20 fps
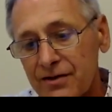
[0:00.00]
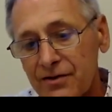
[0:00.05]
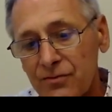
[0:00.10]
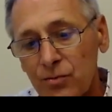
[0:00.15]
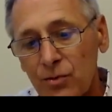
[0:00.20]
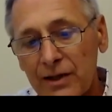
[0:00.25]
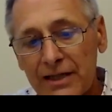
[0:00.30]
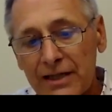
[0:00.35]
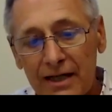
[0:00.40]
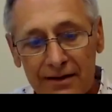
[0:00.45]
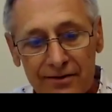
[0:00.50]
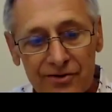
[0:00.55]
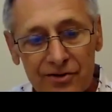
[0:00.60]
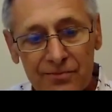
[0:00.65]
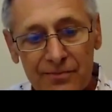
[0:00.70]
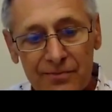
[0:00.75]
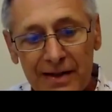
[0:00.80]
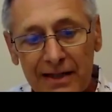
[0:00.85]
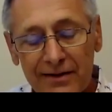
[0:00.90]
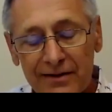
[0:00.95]
the
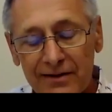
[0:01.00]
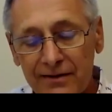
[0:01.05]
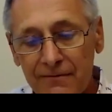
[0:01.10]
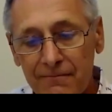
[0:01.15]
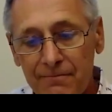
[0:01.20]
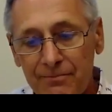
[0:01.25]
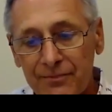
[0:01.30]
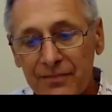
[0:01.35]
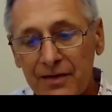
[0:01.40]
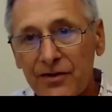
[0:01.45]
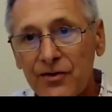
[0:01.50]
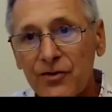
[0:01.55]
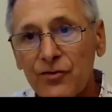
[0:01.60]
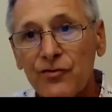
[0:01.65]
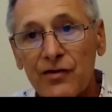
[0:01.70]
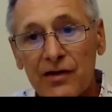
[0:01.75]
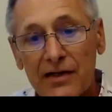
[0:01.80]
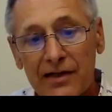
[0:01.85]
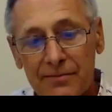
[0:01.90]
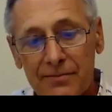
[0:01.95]
100 million
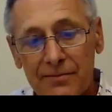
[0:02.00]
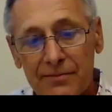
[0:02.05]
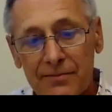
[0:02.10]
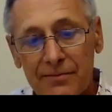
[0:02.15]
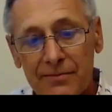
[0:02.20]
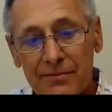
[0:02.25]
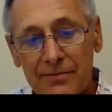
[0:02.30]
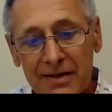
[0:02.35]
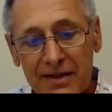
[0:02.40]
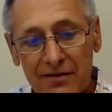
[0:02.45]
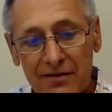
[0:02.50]
user level.